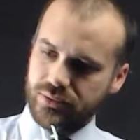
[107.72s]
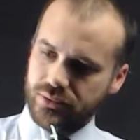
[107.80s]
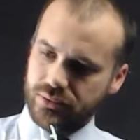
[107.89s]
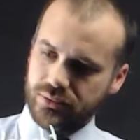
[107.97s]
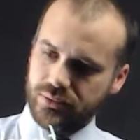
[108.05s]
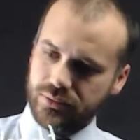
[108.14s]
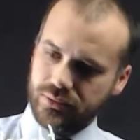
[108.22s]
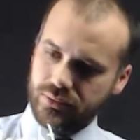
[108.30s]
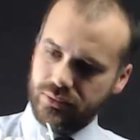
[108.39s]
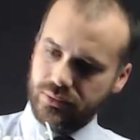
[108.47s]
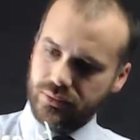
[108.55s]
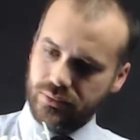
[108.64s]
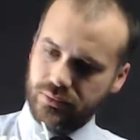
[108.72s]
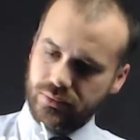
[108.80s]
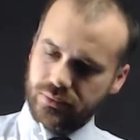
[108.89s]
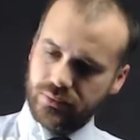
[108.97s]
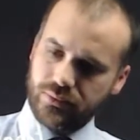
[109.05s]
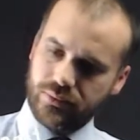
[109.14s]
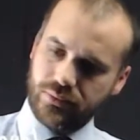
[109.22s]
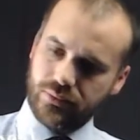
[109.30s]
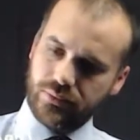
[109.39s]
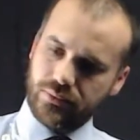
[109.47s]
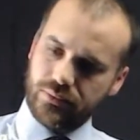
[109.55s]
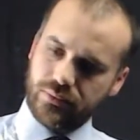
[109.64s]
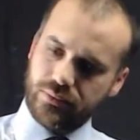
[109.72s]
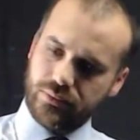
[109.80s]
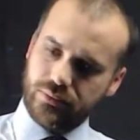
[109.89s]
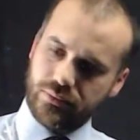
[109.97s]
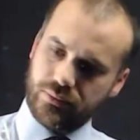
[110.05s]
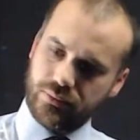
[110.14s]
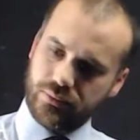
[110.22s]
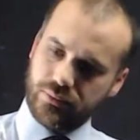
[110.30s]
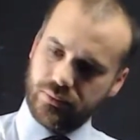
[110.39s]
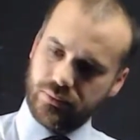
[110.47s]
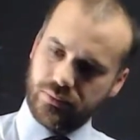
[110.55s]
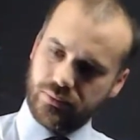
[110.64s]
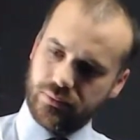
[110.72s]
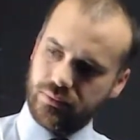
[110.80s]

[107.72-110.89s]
(silence)